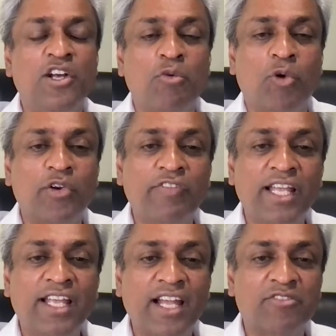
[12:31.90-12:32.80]
What we
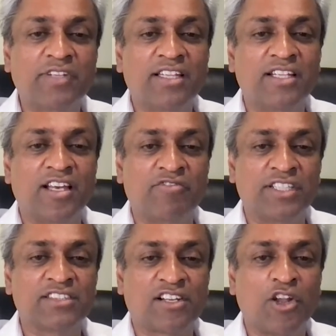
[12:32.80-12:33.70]
get with the
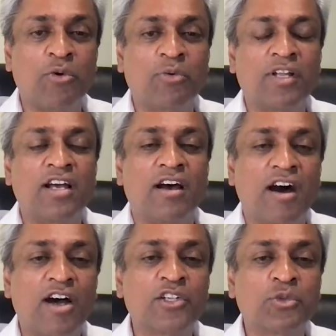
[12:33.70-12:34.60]
FS Cloud
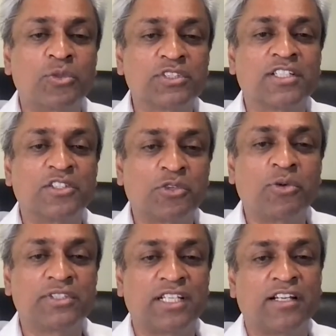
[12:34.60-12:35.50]
are those
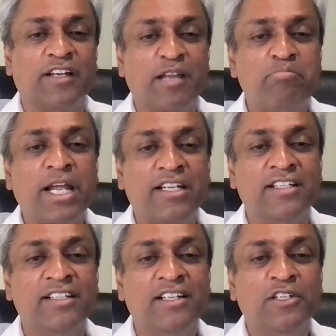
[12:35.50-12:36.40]
controls that are
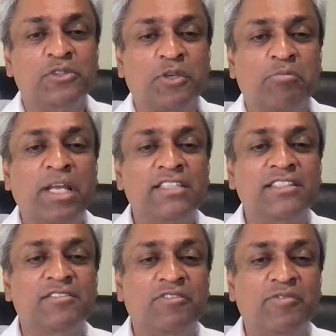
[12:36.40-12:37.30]
embedded. So it makes
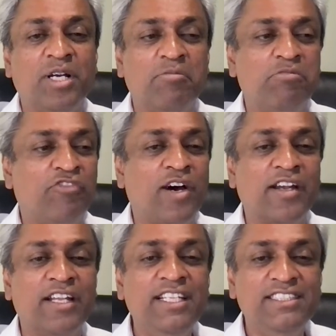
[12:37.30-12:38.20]
it a
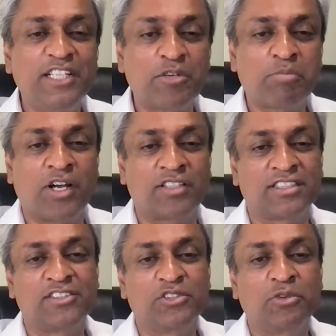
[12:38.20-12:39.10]
far easier
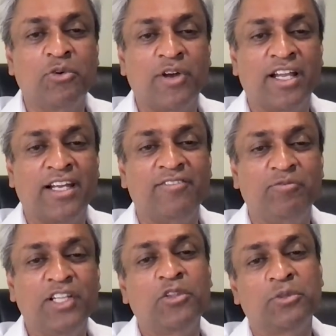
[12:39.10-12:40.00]
process to go ahead
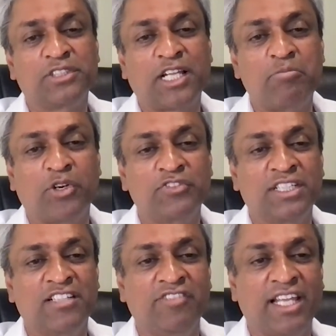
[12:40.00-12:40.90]
with those type of
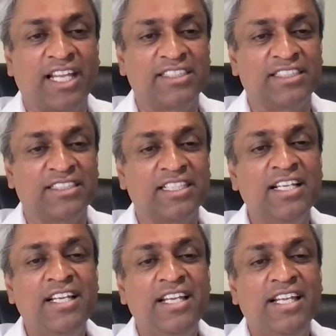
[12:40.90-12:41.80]
certifications.
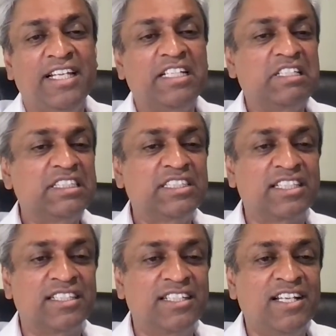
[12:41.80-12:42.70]
In
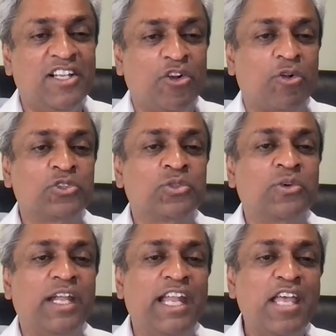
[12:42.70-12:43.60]
addition, it also
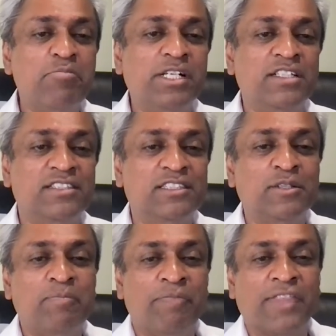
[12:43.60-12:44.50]
enables
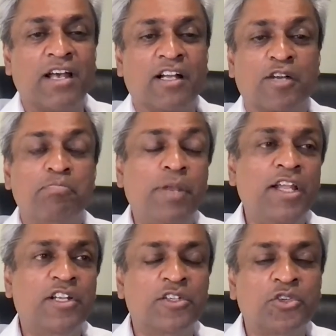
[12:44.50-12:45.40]
a
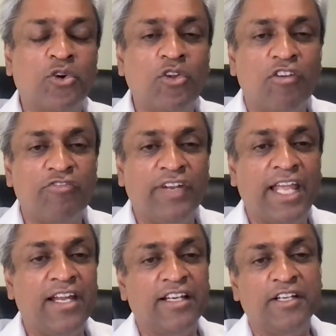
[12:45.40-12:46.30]
complete control of
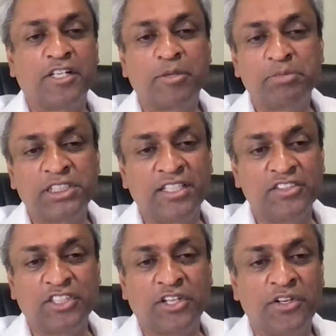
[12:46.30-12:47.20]
data encryption
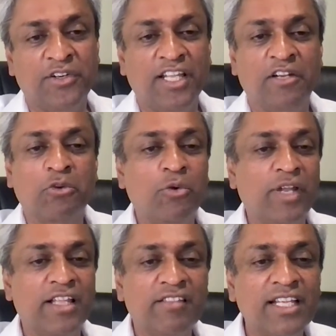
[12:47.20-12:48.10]
and security,
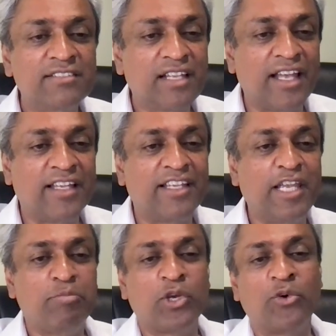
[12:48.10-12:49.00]
including things like
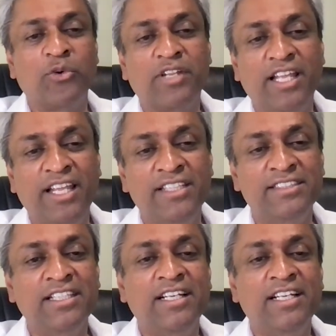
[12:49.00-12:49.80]
keep your own keys,